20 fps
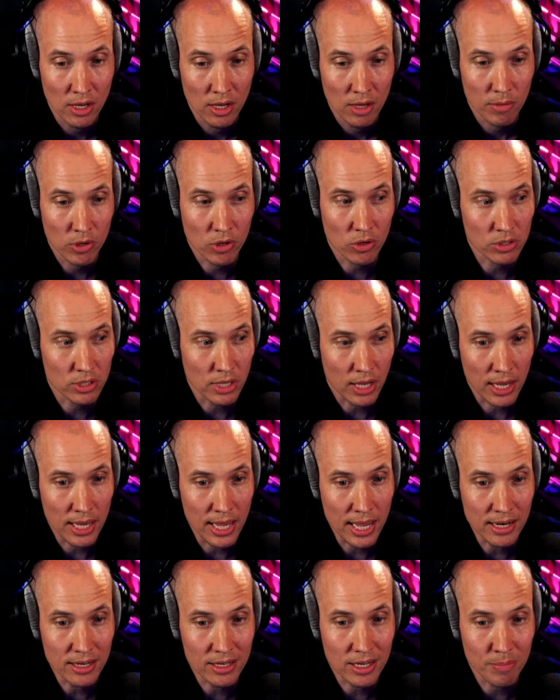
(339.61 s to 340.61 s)
because I
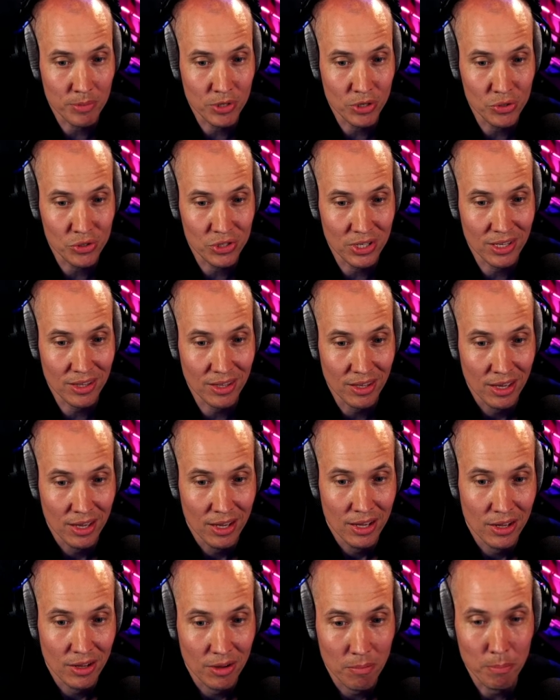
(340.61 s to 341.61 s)
ended up using
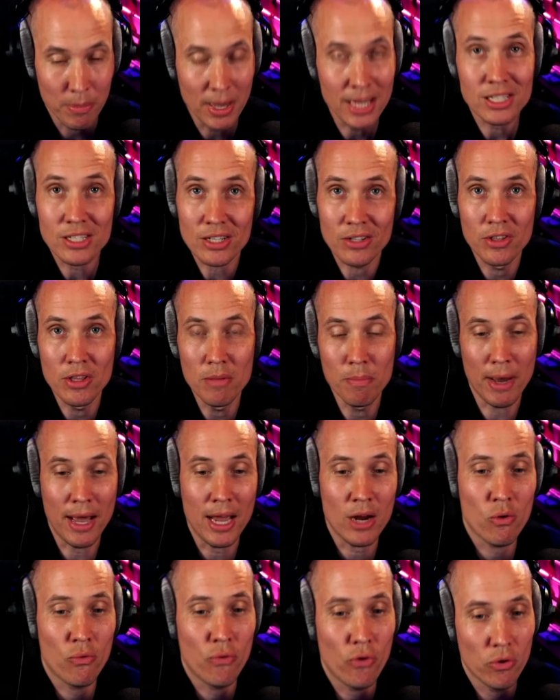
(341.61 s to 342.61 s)
basically the
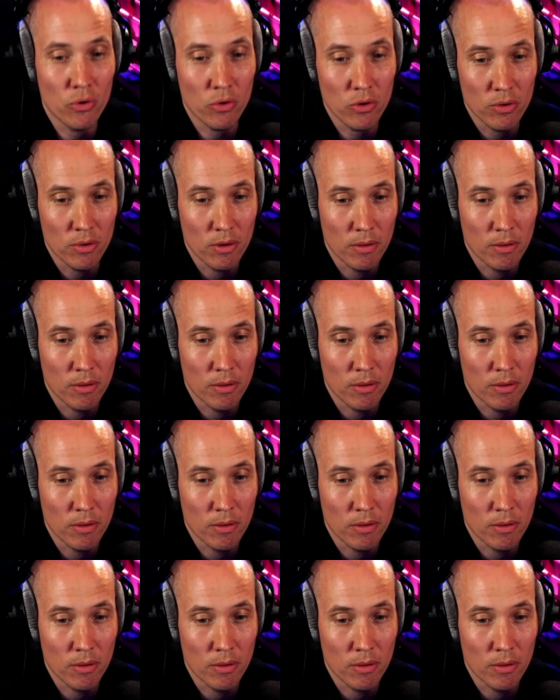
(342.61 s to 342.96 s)
microphone